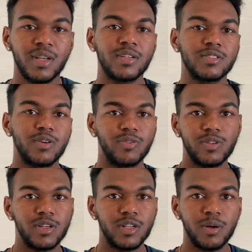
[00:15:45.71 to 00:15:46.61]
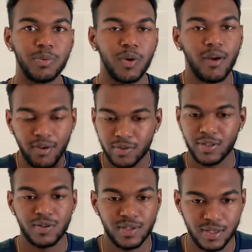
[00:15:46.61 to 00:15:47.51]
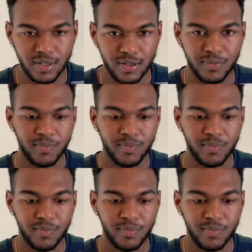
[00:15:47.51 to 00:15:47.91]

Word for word: So if you look it up, you have everything you need.